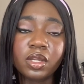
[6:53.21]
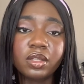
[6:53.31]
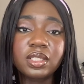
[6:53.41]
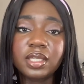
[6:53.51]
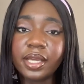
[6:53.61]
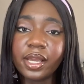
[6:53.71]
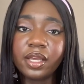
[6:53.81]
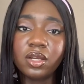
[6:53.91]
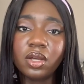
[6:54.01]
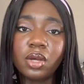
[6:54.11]

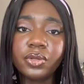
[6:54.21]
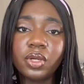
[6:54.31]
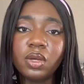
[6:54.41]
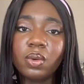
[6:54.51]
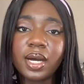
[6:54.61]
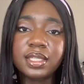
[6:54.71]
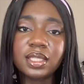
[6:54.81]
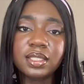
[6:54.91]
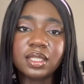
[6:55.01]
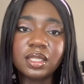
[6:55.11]
Today, Uniwax
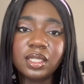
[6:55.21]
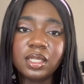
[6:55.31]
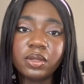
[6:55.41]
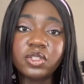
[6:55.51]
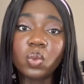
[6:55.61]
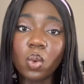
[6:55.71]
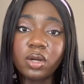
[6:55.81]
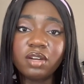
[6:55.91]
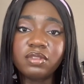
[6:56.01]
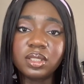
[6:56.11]
is
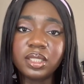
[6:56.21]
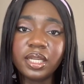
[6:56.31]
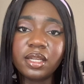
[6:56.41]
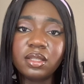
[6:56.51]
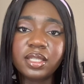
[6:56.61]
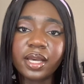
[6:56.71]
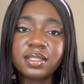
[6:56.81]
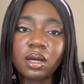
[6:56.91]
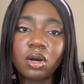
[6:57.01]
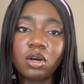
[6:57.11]
one of the leading
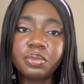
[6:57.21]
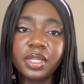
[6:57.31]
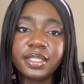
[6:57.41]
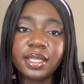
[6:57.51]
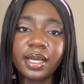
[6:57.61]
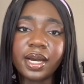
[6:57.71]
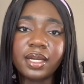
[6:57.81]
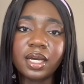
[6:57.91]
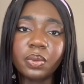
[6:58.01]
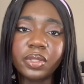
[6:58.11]
textile companies in
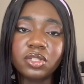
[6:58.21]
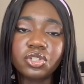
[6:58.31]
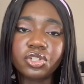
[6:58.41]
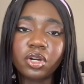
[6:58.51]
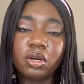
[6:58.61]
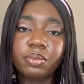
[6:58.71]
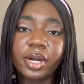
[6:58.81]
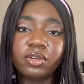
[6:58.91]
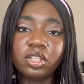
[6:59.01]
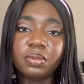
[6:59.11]
Ghana with a strong brand